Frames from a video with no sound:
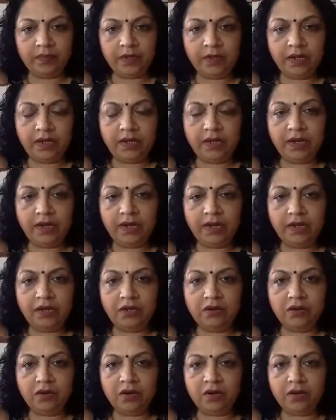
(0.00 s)
Learning to
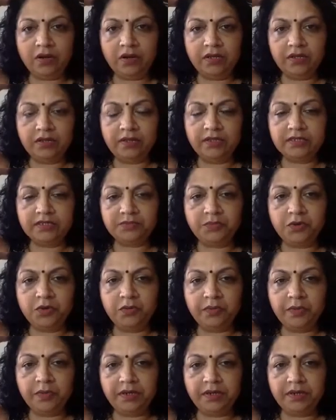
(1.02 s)
honor this
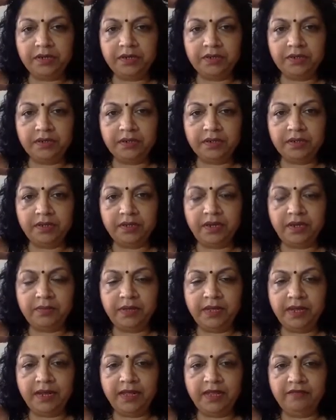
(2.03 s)
moment in my
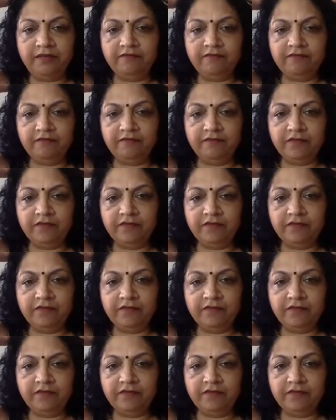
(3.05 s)
life.